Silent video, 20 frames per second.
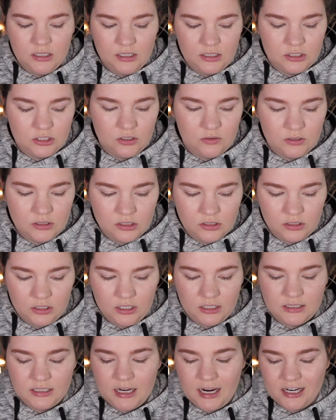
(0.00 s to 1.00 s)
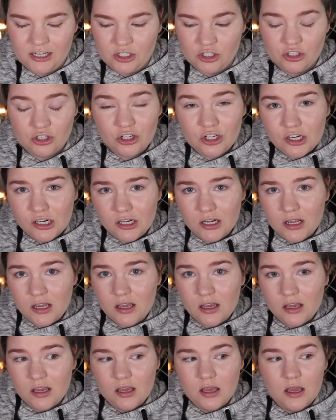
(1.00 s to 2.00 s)
and so it's looking textured
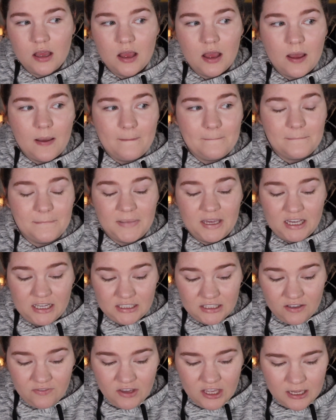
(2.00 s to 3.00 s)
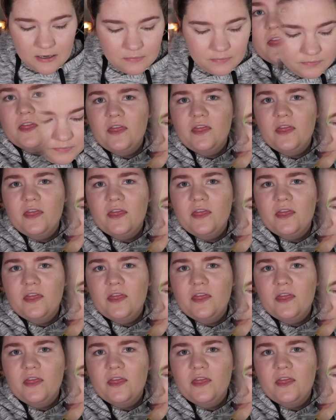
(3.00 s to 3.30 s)
because of it.